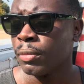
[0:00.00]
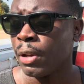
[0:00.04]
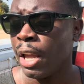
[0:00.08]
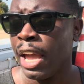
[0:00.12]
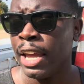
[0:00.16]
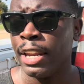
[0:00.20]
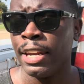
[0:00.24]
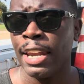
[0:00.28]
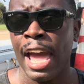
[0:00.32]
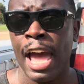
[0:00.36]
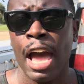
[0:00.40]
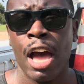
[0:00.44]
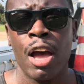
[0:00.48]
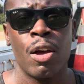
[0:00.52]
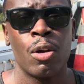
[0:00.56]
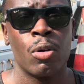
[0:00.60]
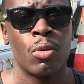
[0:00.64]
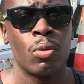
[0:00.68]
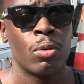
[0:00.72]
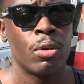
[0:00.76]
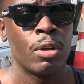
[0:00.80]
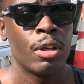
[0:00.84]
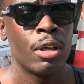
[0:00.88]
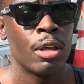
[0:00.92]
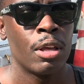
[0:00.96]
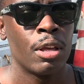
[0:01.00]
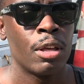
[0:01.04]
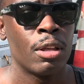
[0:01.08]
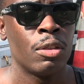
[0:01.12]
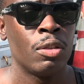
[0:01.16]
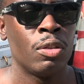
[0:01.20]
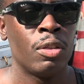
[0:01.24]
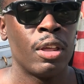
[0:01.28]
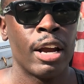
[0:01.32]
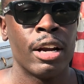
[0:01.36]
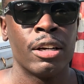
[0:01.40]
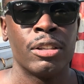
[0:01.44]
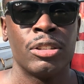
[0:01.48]
and now
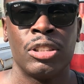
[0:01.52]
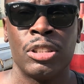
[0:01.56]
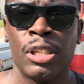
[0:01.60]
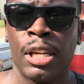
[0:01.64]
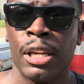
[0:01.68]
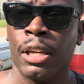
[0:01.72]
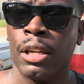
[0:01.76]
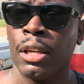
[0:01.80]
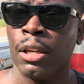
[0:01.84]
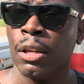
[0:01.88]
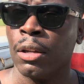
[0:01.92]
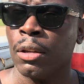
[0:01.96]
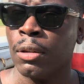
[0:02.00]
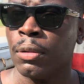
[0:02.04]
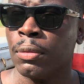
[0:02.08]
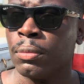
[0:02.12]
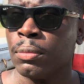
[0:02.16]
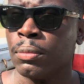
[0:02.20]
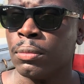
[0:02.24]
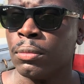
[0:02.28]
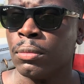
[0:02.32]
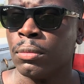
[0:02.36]
they're seeing